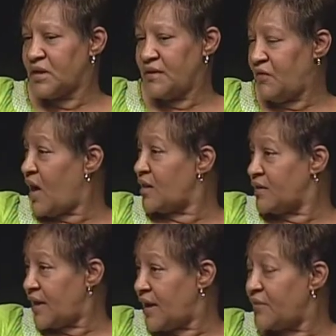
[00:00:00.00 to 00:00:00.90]
Keith
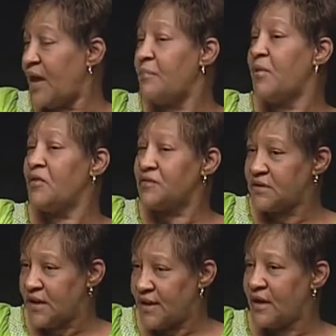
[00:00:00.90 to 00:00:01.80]
Holliday, and they both
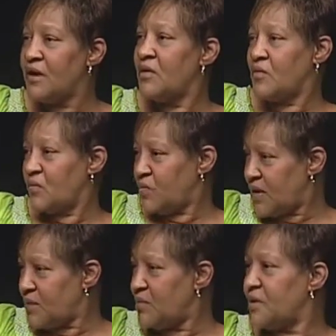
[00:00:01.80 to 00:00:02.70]
said,
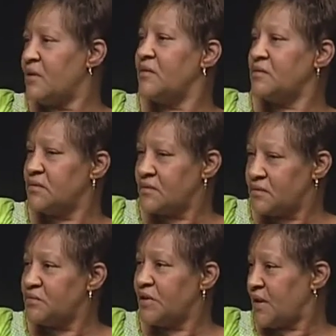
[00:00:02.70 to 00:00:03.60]
"We will.
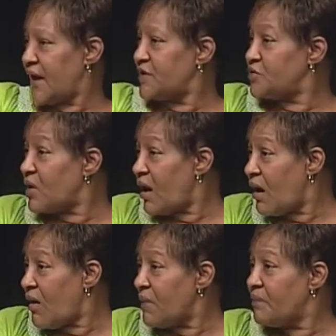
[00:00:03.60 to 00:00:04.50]
We're glad you
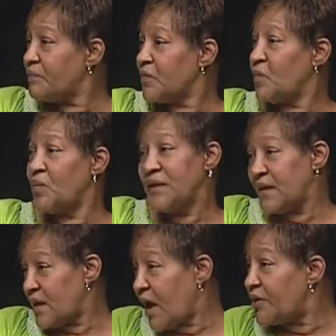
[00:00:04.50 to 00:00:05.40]
called. We
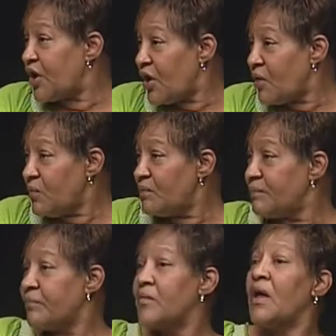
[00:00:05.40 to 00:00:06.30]
did not know,
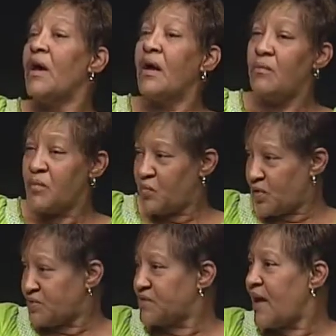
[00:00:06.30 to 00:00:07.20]
but
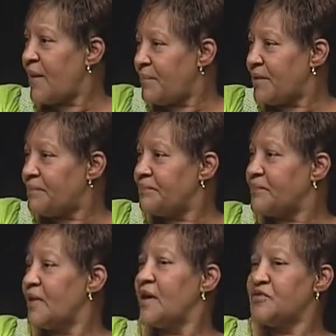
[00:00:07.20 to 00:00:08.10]
we'll stop it."
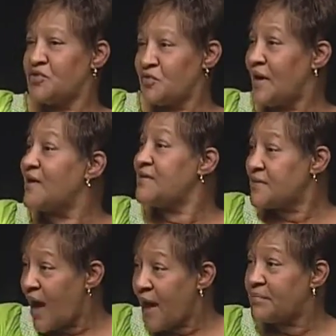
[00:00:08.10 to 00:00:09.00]
And so they
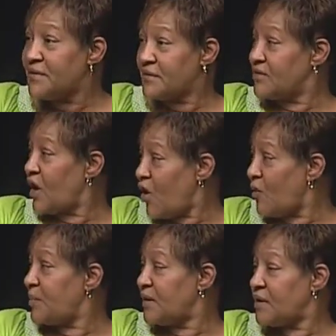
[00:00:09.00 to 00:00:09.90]
stopped the
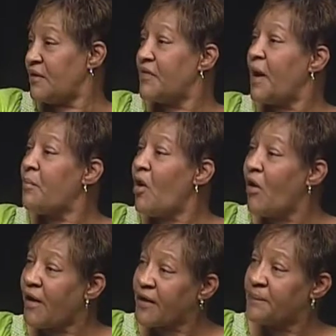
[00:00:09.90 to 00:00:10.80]
opening of that
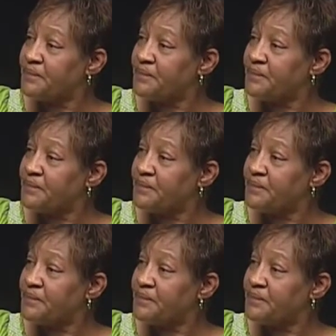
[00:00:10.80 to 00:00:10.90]
park.